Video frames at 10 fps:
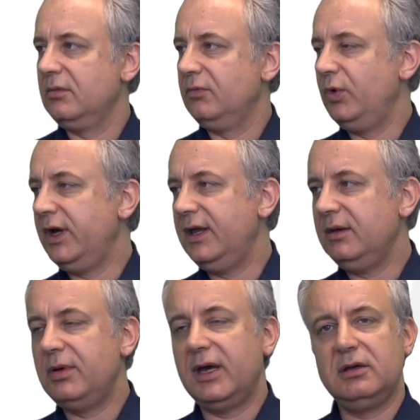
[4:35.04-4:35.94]

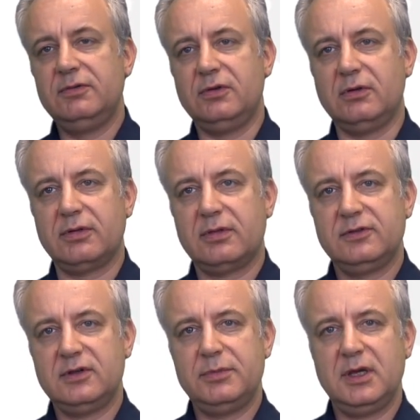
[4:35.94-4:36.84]
wiggling back and forth.
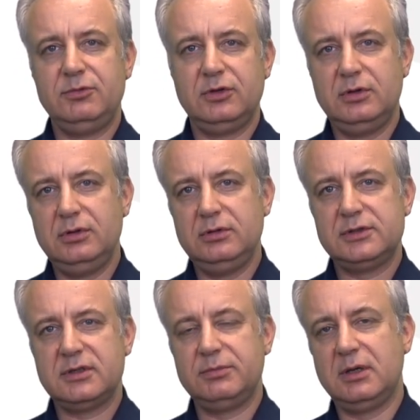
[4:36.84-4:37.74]
Sometimes you
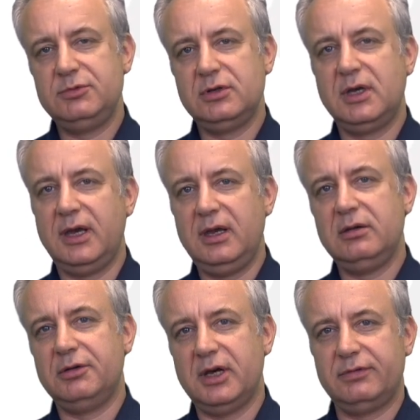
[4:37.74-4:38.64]
lose, sometimes you gain.
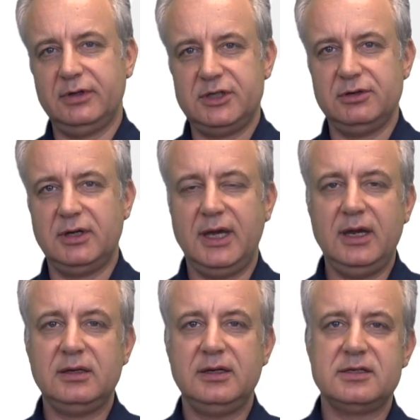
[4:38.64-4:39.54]
On average, you
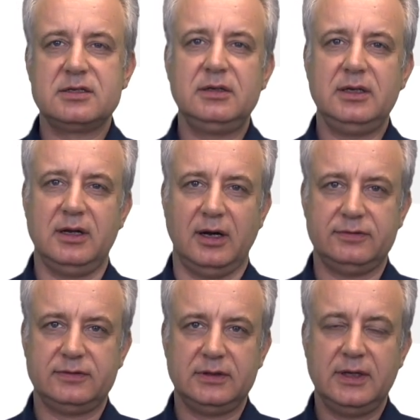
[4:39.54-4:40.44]
gain, and that's good
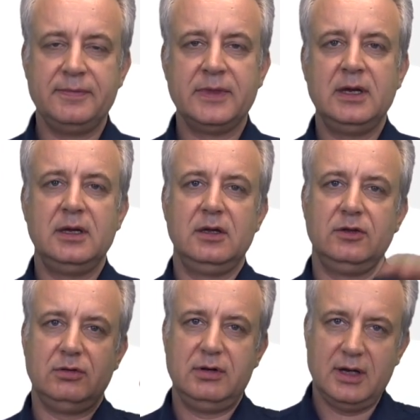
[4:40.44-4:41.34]
enough.
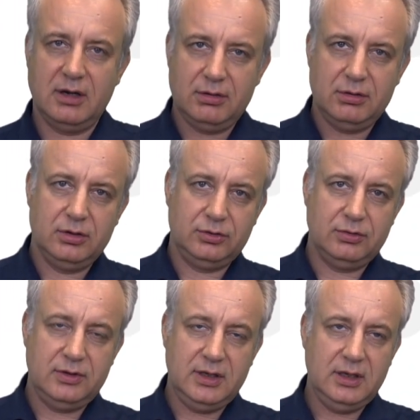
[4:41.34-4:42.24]
So now
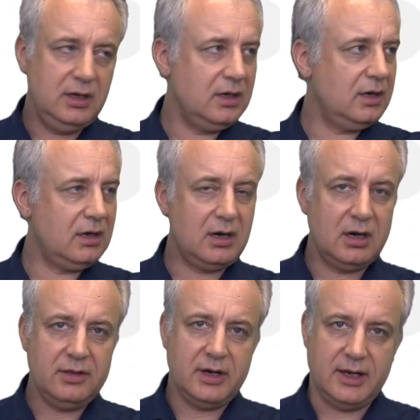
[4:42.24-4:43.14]
to the
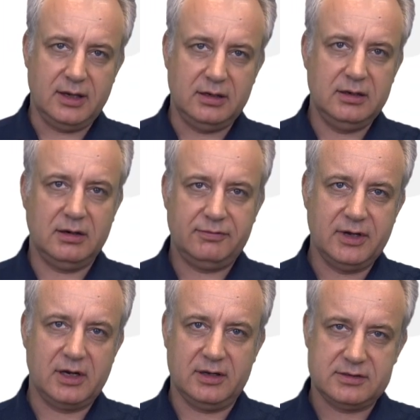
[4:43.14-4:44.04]
other end of the
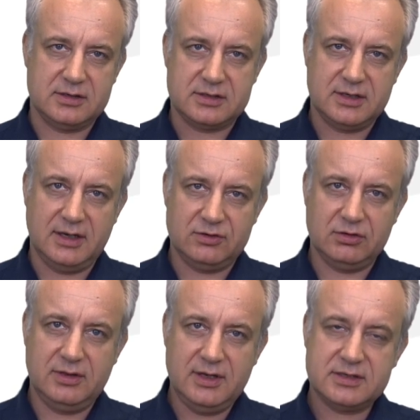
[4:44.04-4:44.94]
cluster state. So
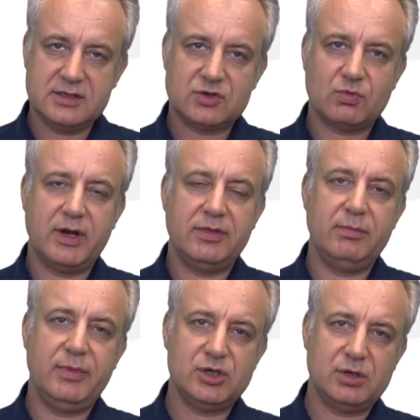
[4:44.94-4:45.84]
this is where the
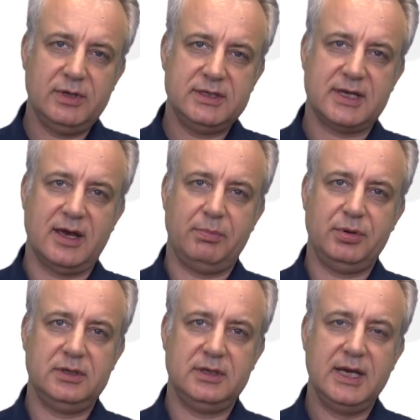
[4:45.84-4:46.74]
measurements
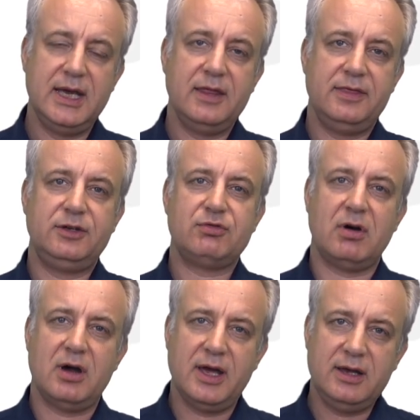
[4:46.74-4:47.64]
happen that
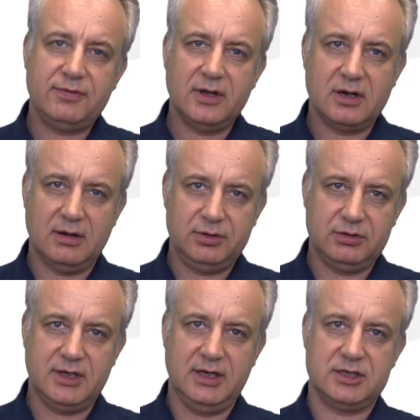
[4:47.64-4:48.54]
drive the
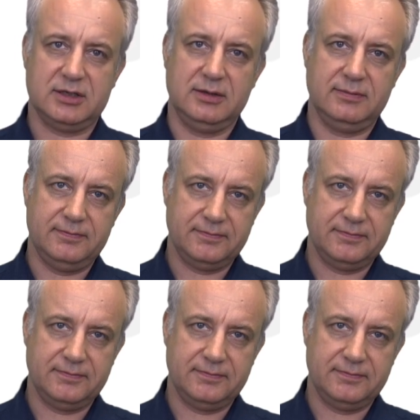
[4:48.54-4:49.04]
computation.